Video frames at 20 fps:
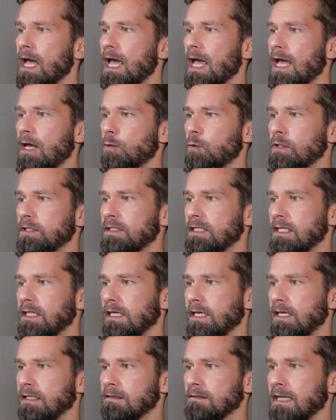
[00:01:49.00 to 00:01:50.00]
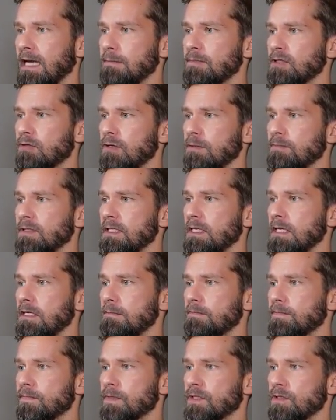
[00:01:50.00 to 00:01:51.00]
and we're dealing TypeScript here.
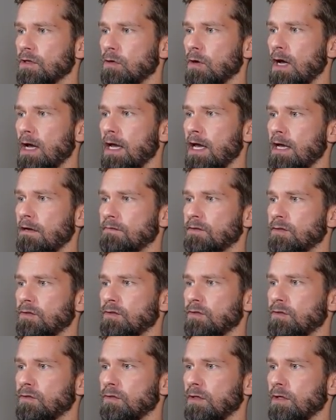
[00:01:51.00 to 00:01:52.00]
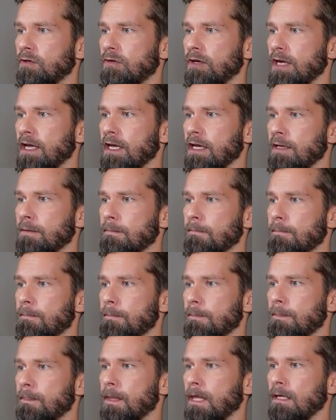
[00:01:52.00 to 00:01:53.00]
So I have to do array
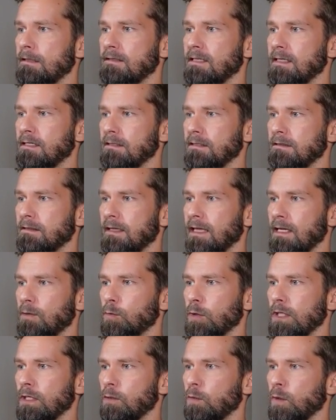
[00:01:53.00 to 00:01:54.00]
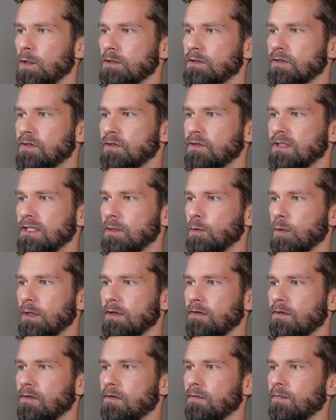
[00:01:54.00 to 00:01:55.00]
and tell it that we want to deal
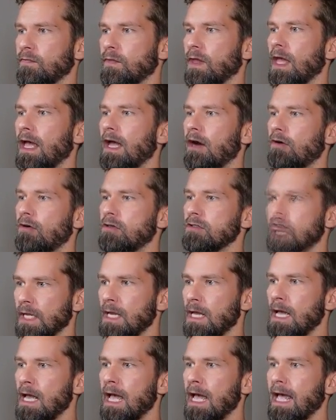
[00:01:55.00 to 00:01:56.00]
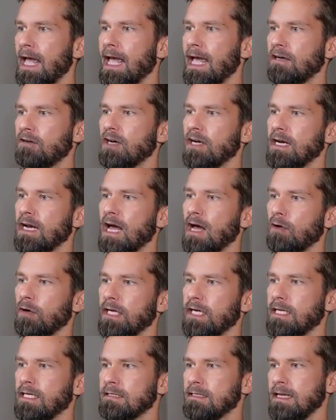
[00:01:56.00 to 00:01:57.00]
with errors. And right now
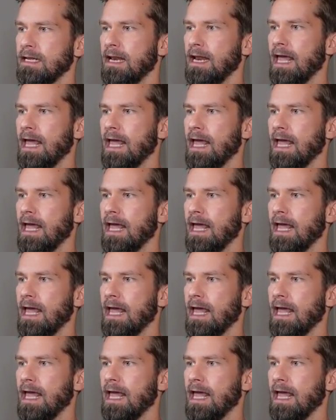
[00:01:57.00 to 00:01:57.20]
it is an